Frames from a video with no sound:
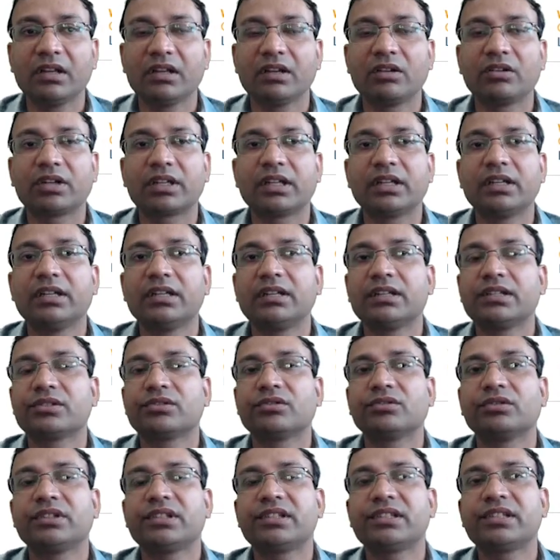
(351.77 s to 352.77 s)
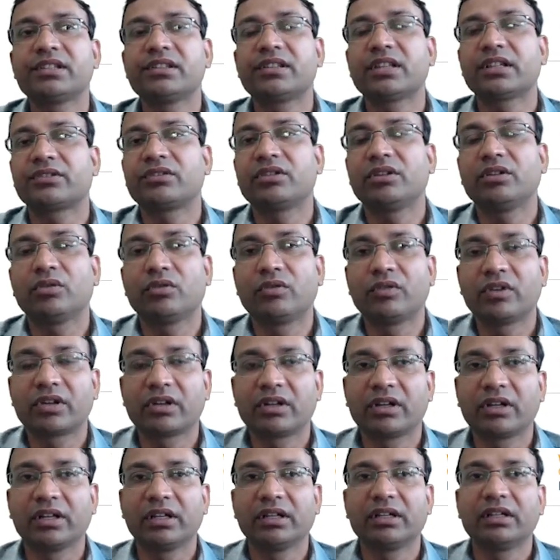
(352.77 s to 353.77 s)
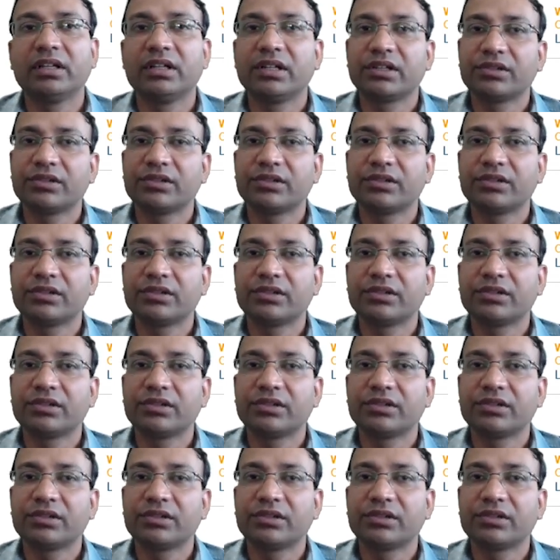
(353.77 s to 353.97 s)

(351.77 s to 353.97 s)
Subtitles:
Okay, so this is actually overall.